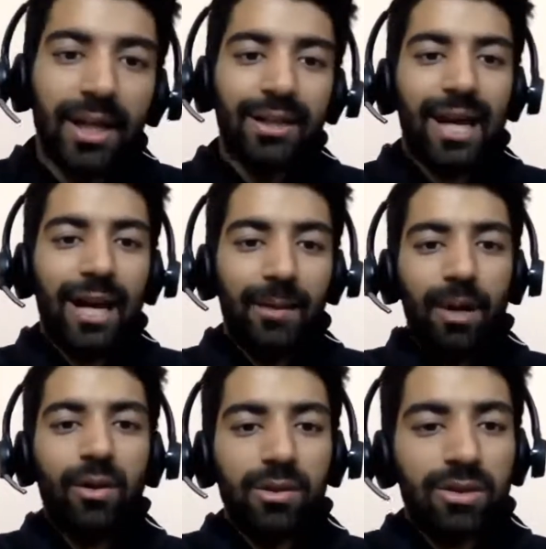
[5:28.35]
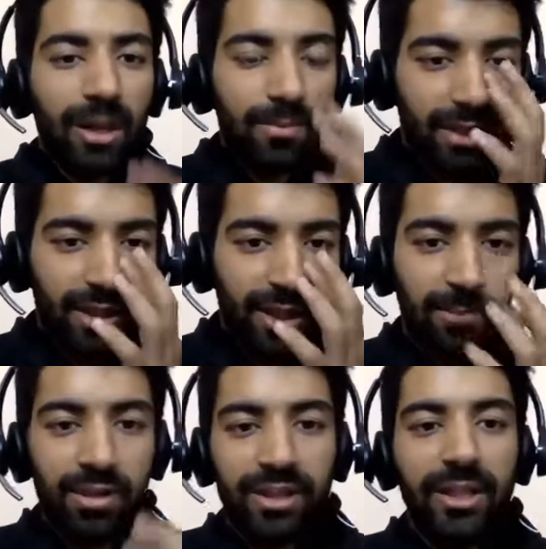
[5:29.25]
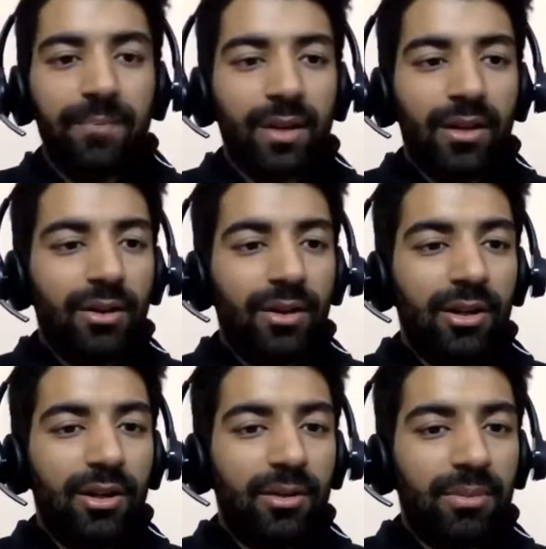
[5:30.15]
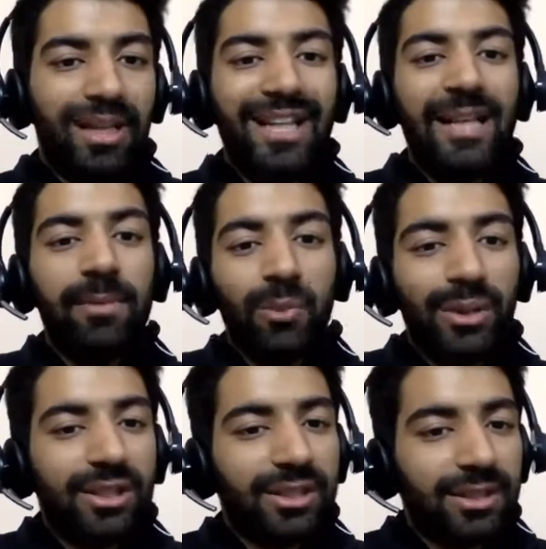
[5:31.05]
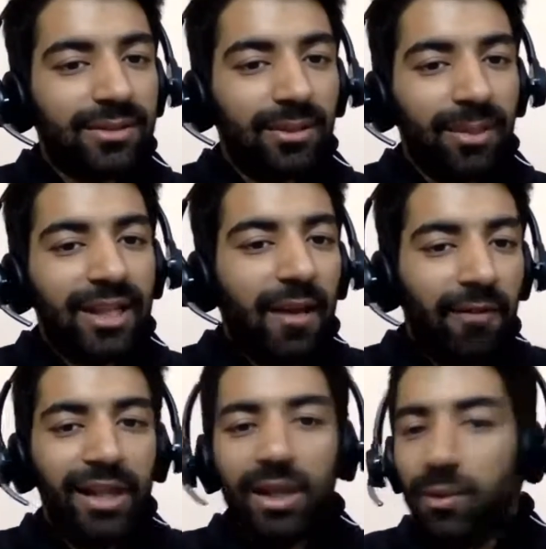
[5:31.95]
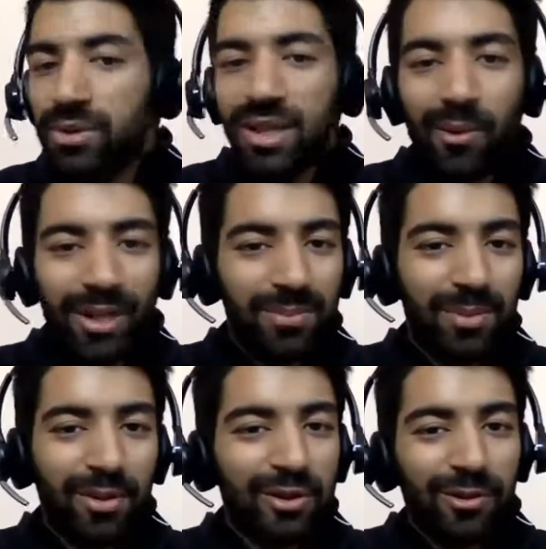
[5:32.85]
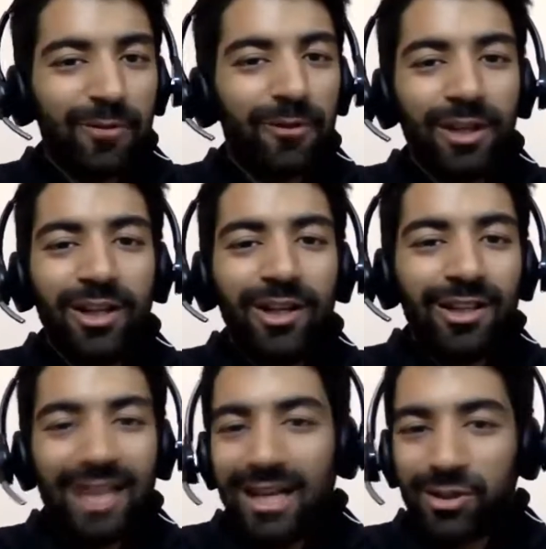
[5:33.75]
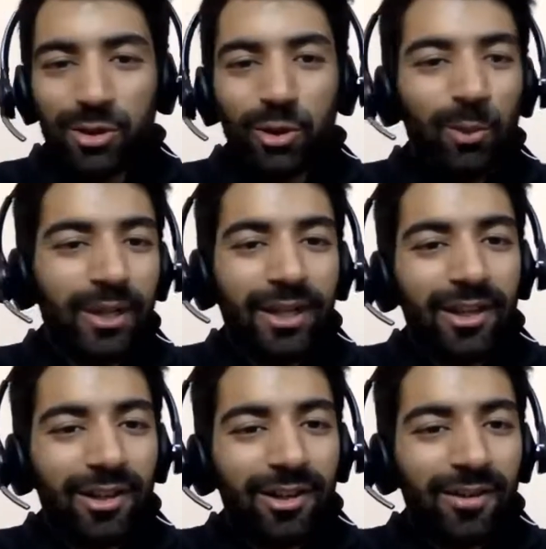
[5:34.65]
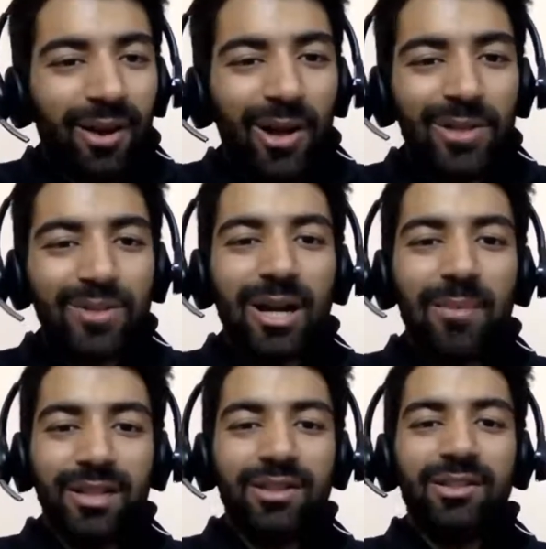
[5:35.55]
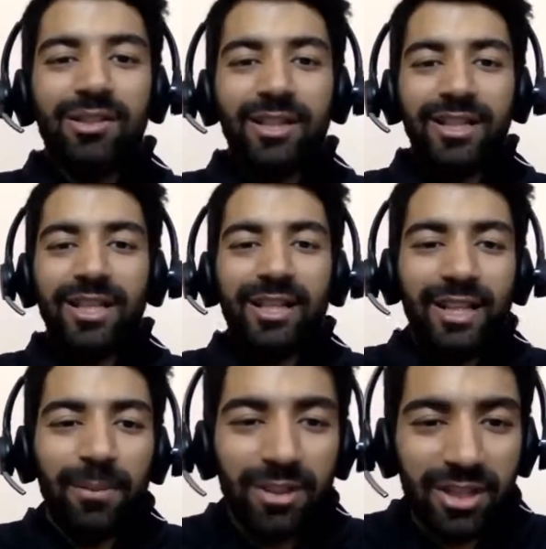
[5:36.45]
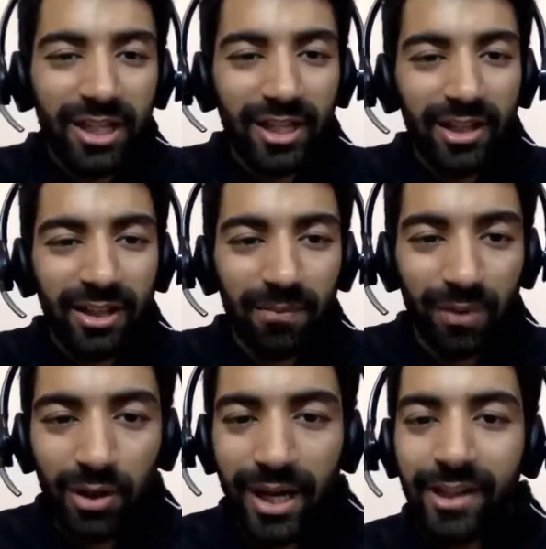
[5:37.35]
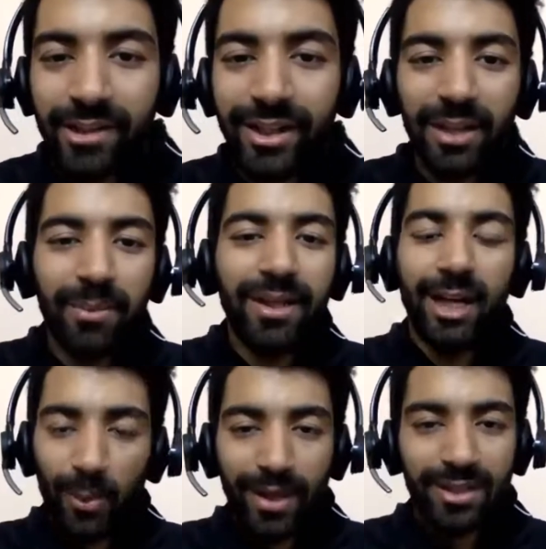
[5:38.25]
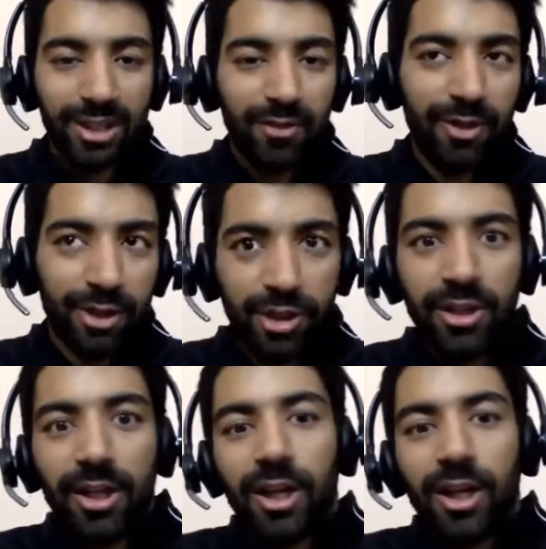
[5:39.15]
That part also comes in E plus D. Teams, which is being heavily used nowadays because of thanks to COVID, also comes in the E plus D, or entertainment and devices division.